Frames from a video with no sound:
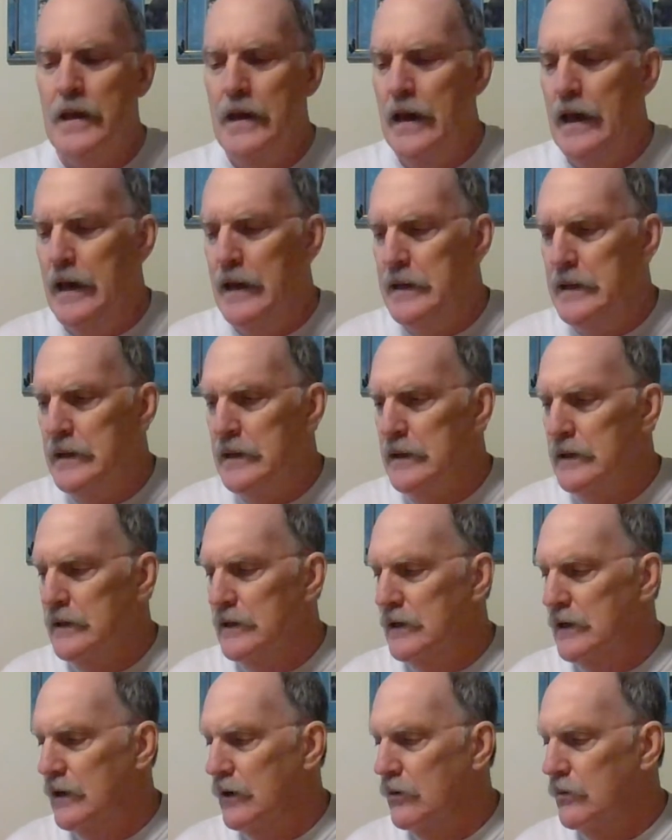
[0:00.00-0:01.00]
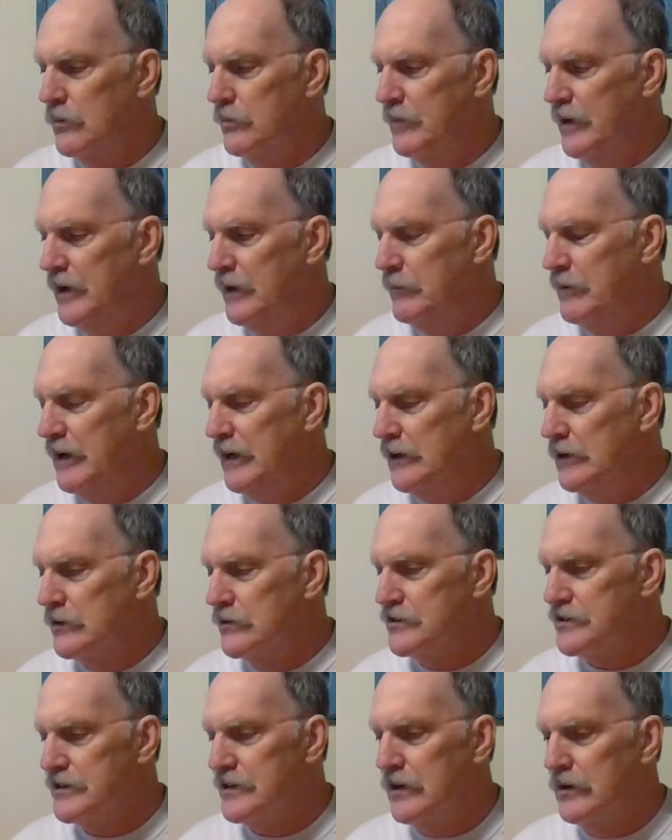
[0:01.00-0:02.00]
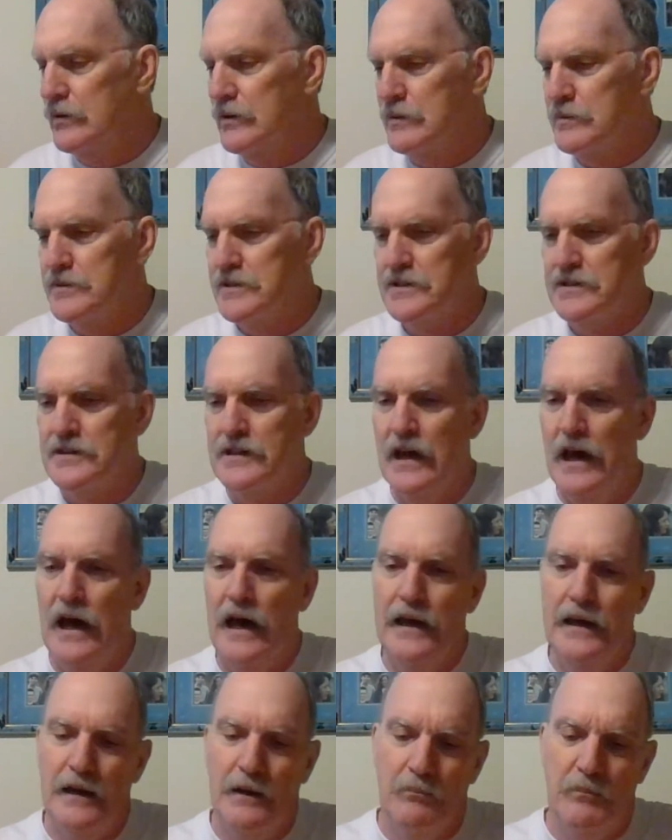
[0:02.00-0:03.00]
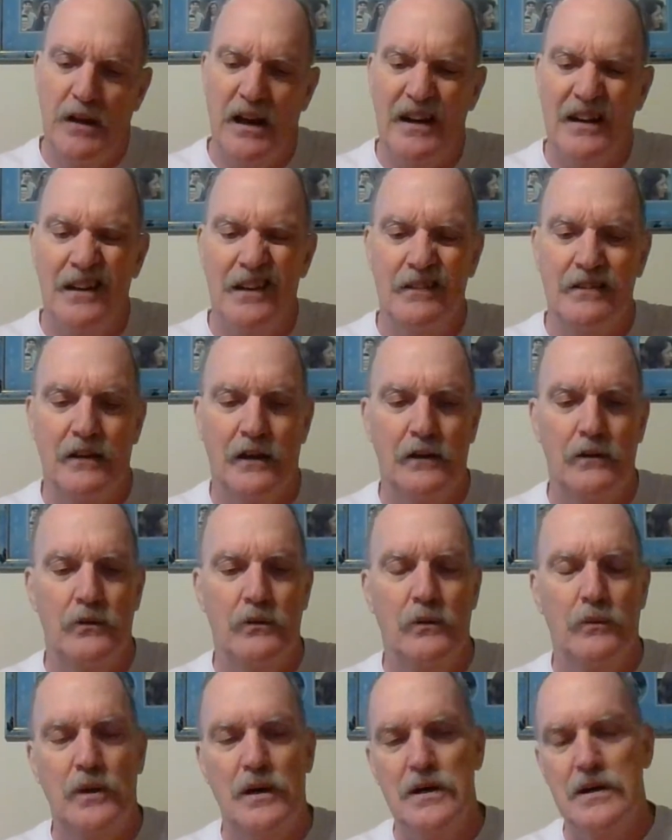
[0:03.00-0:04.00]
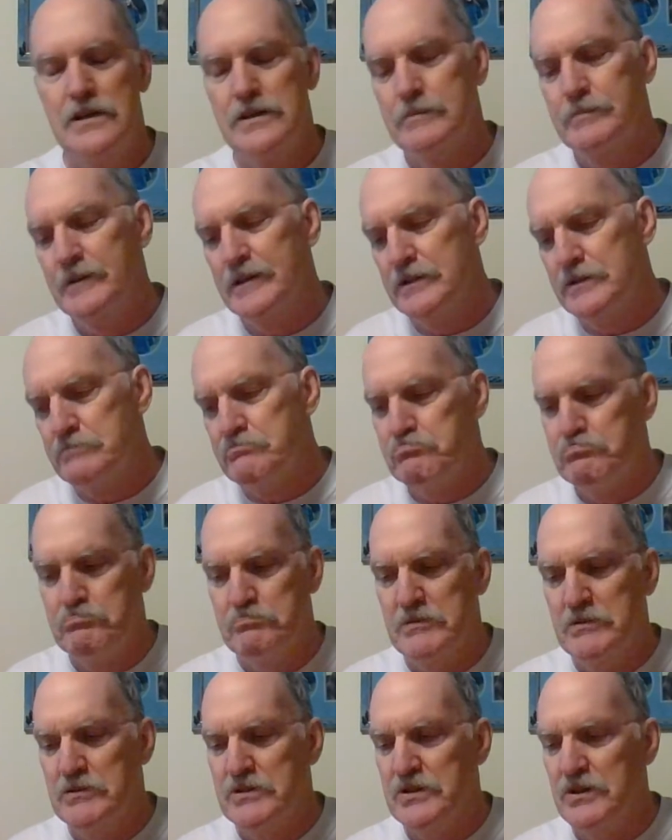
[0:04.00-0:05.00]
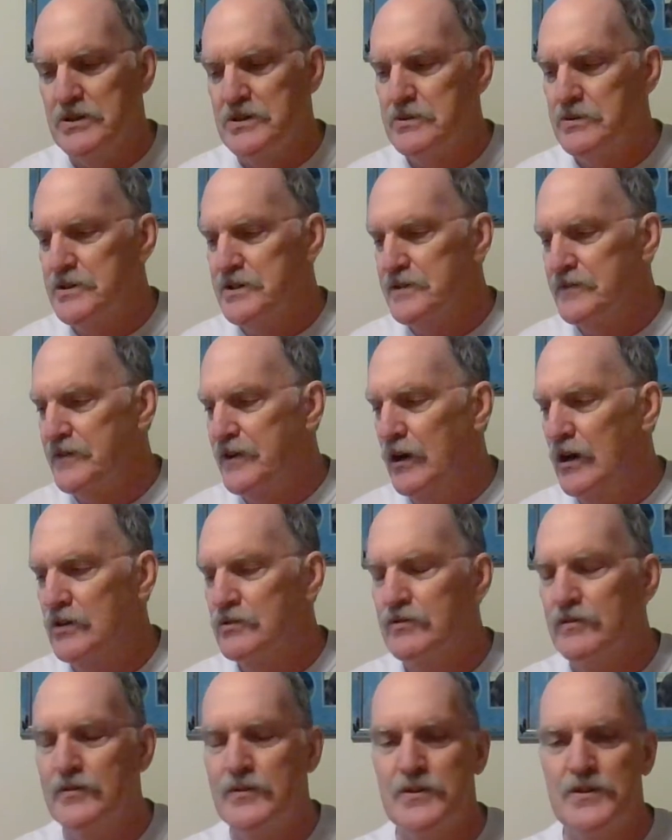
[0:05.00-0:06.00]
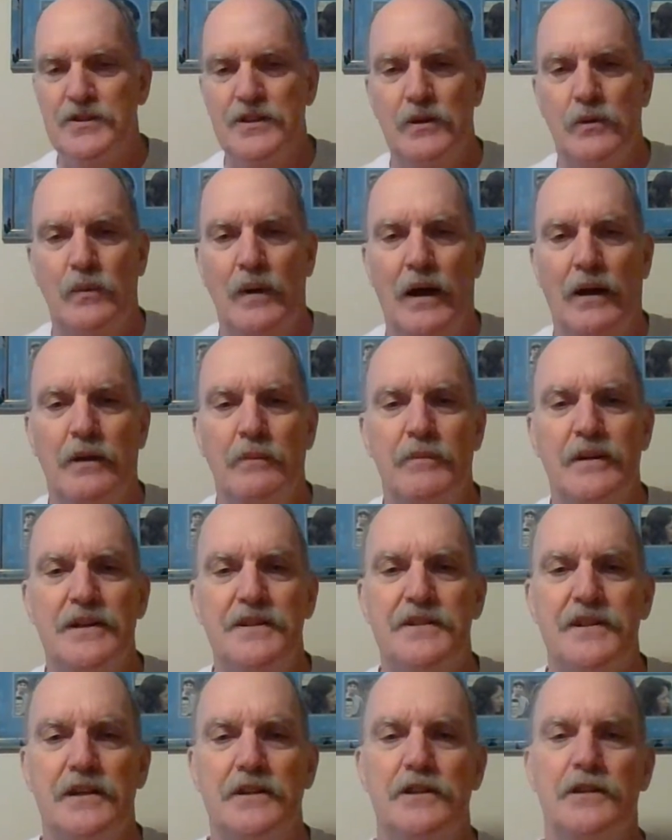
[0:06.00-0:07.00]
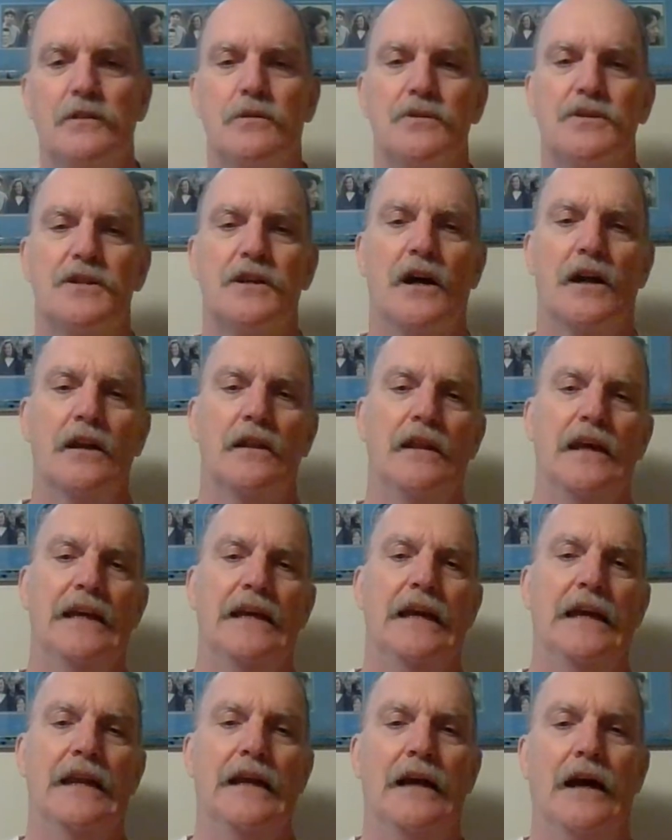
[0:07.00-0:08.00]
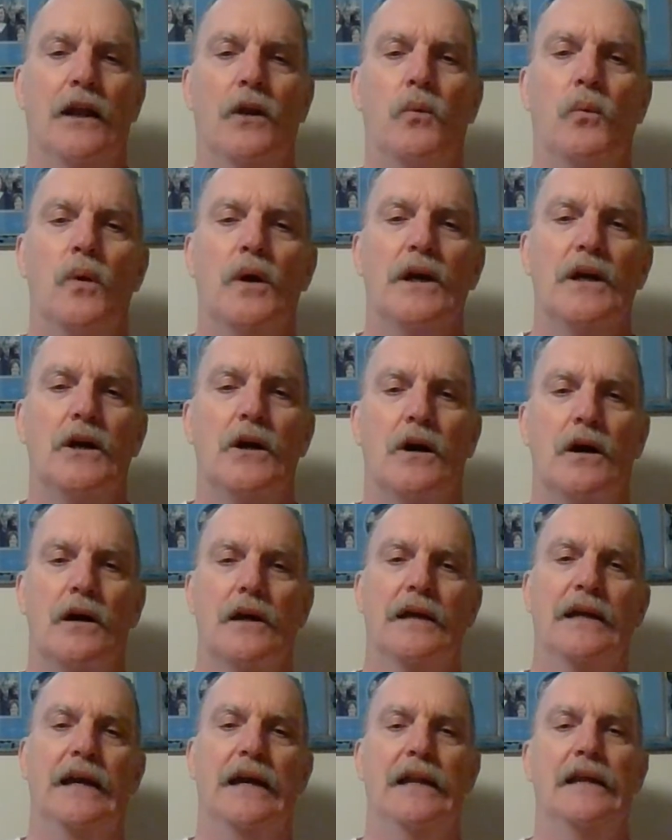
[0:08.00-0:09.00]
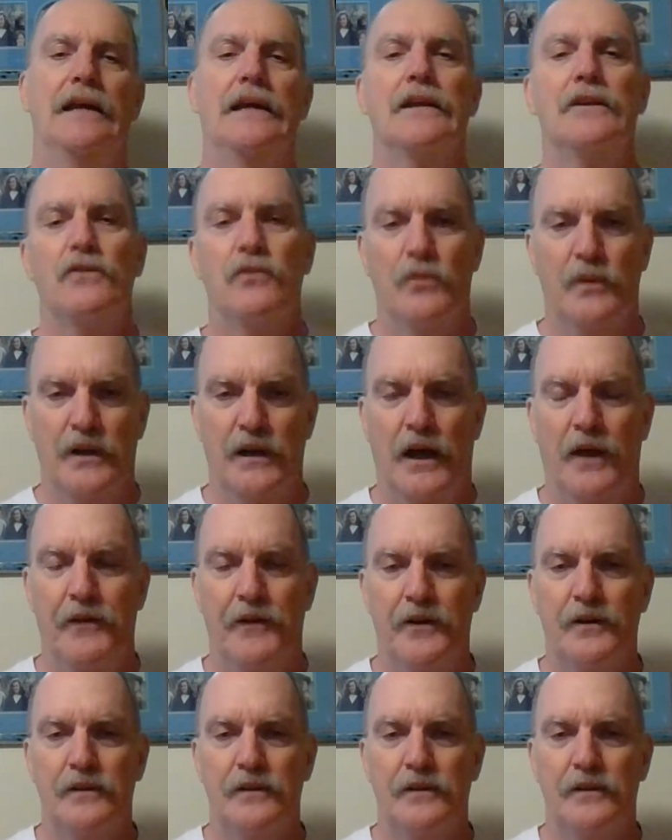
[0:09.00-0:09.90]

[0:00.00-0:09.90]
And, many, many years ago, there was this guy, and I'm not going to tell you who it was because there was all sorts of controversy around it, but he said, it's kind of like getting out of one car and getting into another.